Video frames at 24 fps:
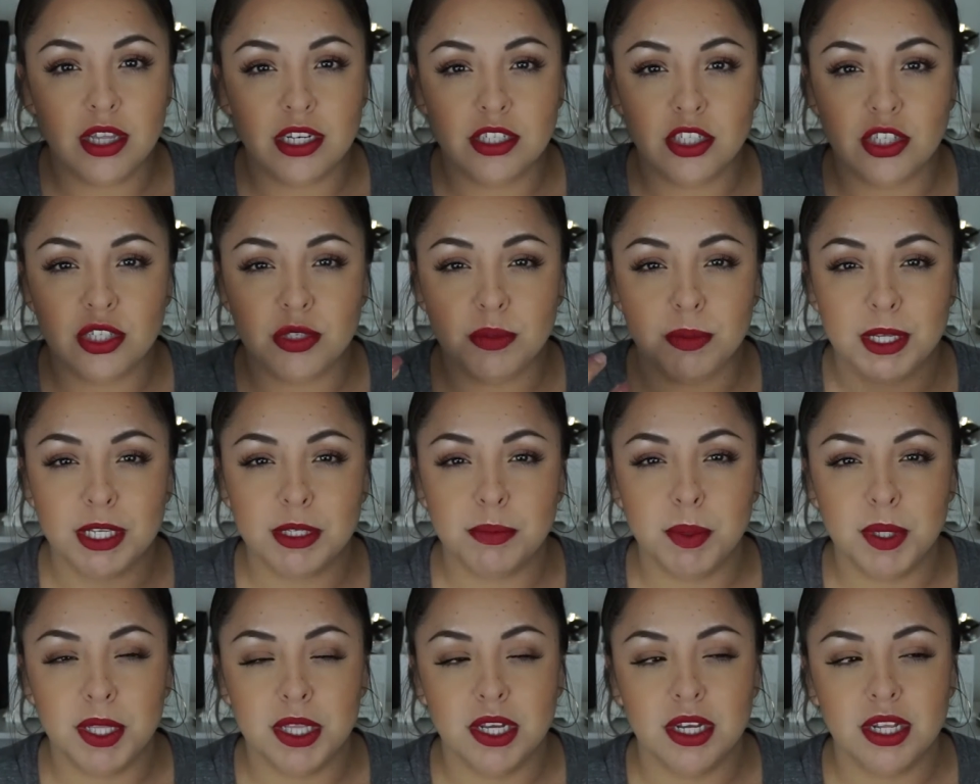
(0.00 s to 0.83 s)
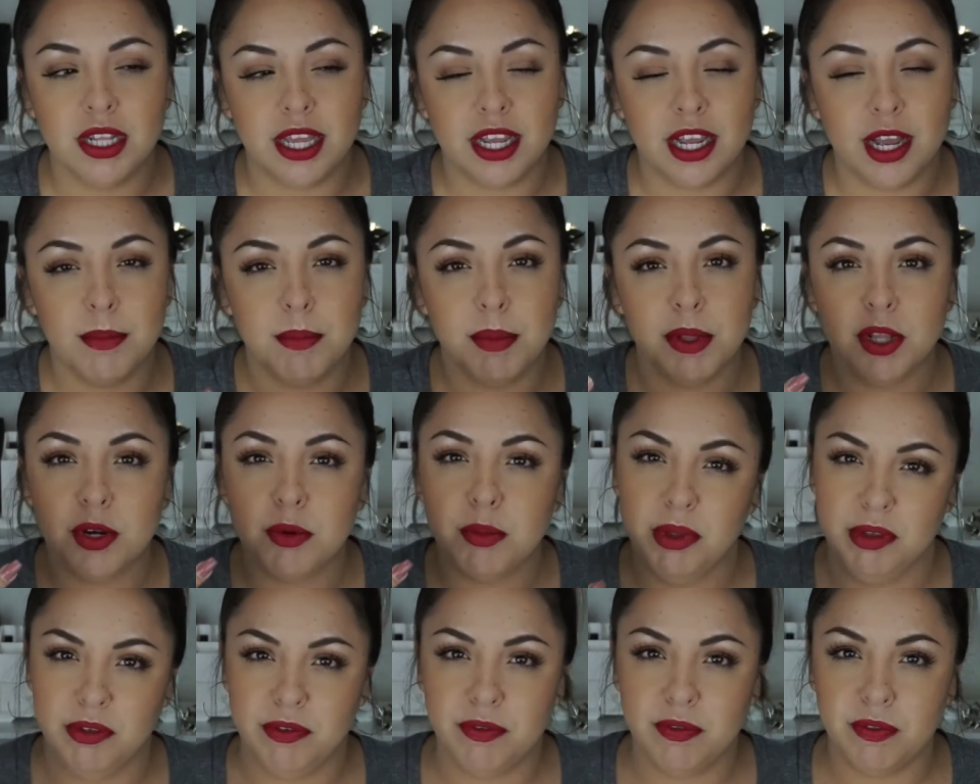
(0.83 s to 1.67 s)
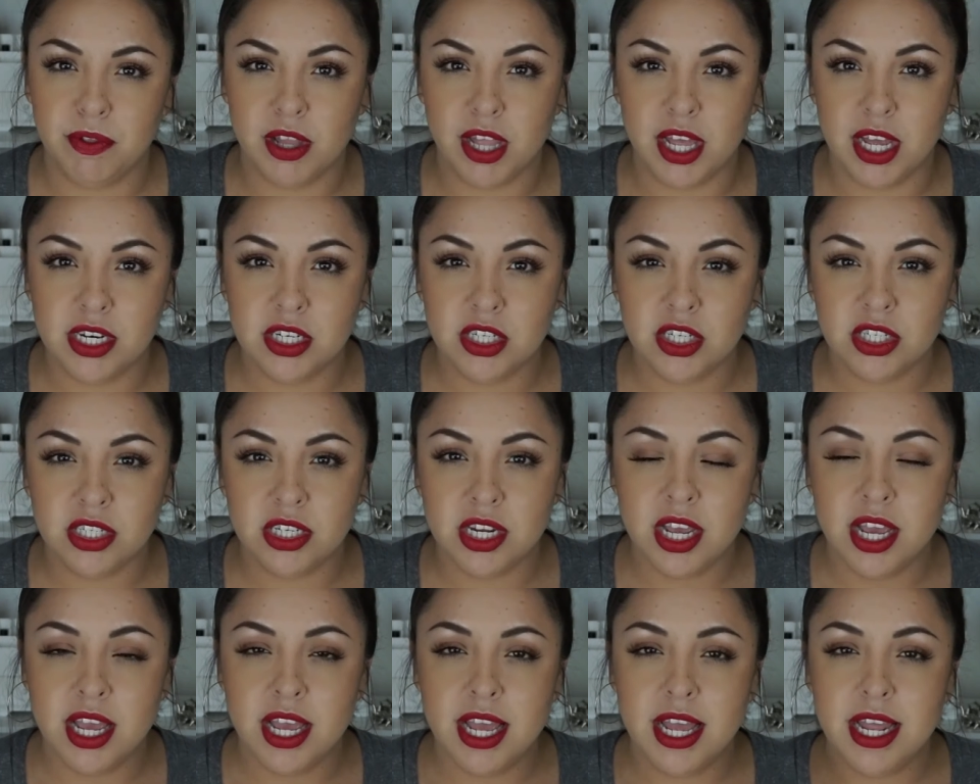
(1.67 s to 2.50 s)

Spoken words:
that just makes me look like I'm a little bit flushed